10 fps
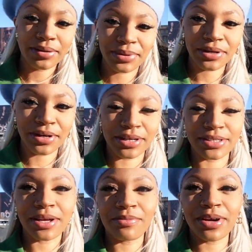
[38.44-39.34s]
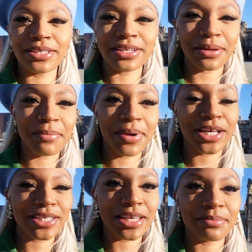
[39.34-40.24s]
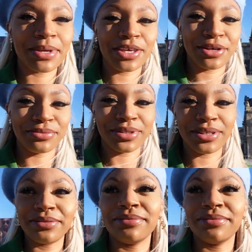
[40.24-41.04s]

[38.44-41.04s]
Period. So I'm ready to take some pics and be cute.